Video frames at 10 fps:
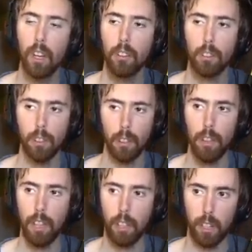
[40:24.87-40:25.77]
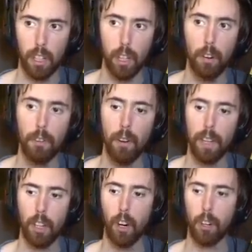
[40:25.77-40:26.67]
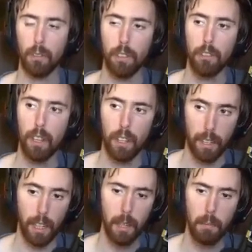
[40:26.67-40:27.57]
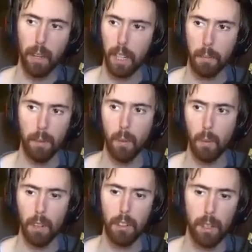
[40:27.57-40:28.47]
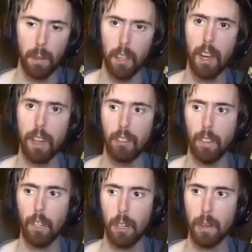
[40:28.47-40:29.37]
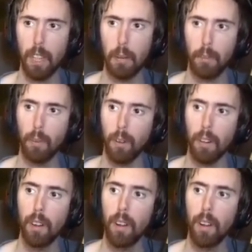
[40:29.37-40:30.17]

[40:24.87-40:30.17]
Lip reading: So do you think they're going to go for like a hard reset in the game? Like, I mean, what do you think about that? Because I've talked about that before.